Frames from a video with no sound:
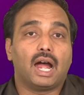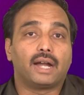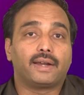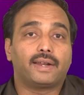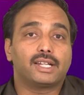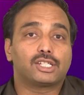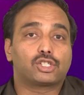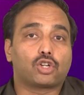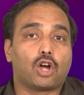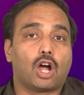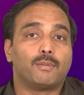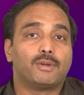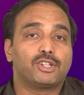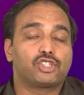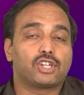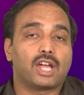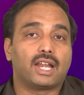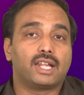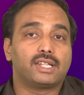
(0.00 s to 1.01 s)
Address common
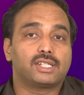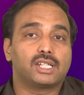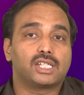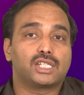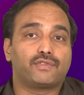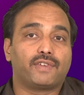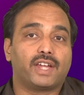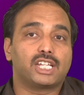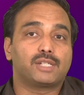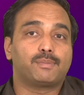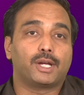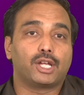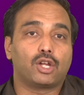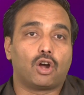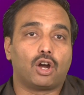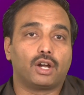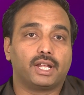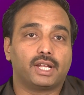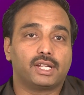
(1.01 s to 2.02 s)
challenges faced by
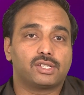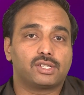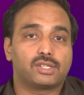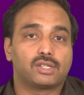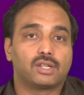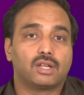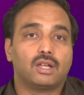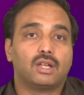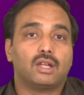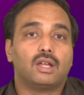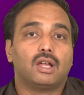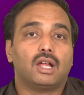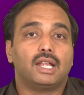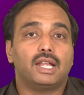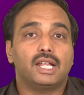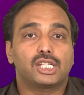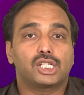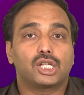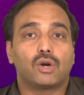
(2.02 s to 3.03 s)
your audience.
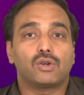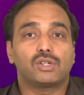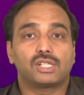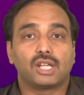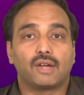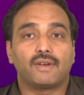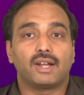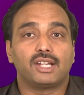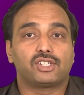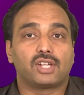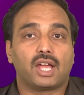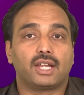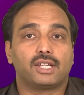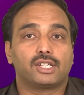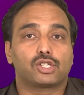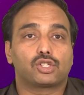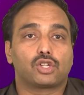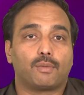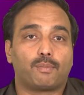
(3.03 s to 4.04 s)
List out several
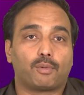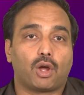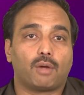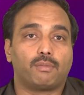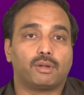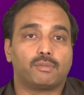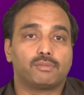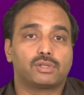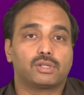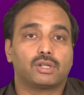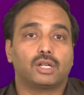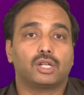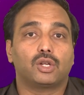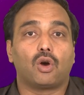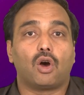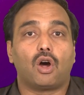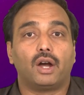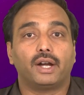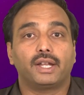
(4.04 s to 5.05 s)
challenges or problems
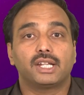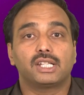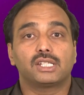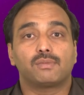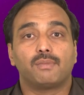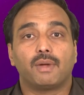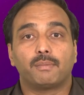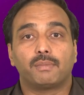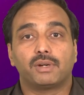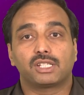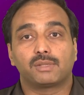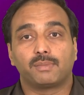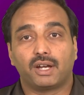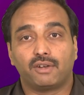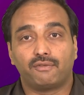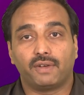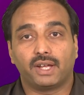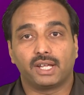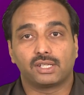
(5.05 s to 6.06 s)
your audience members
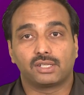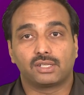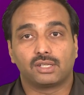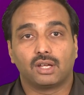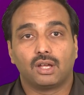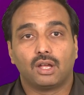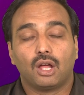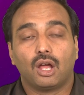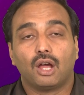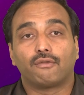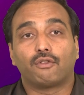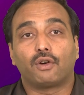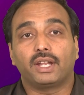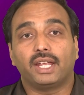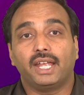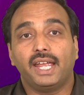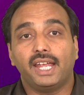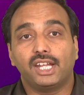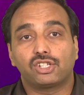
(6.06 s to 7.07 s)
might face. For
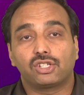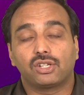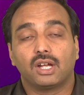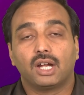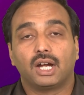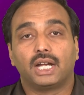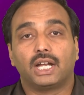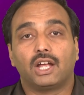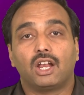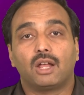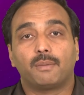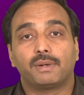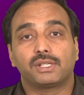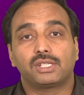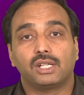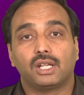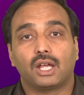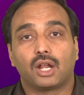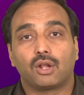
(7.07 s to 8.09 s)
each, develop a
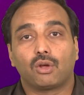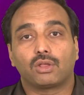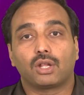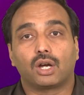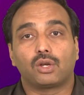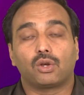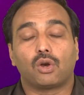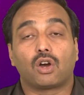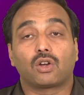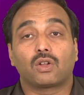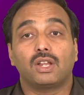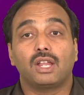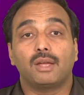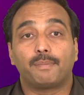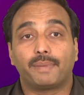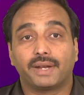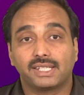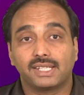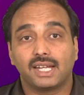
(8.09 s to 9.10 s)
scenario that not only
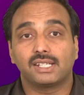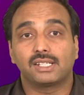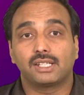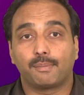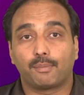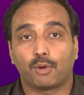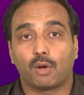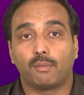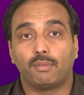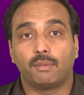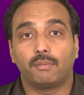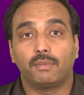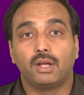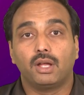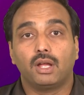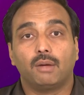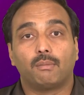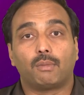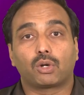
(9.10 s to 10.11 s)
presents the problem
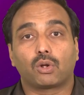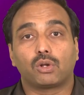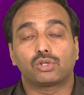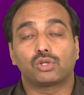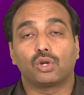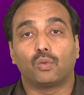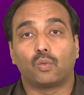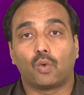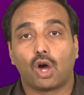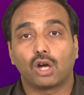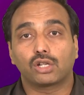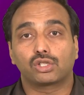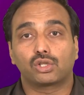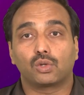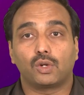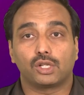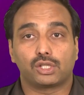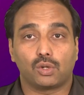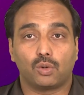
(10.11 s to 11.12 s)
but also walks
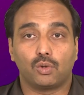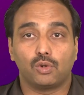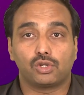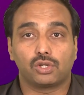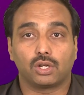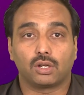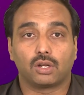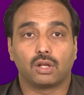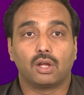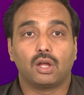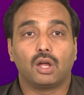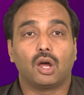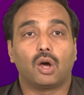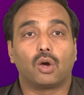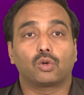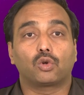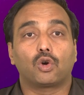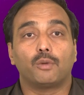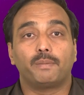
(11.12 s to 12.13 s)
through a solution
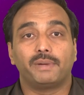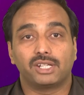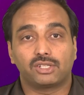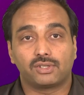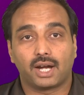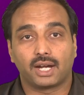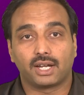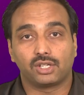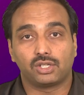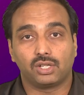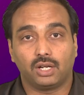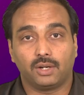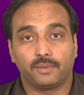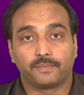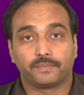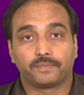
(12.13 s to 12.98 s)
or coping strategy.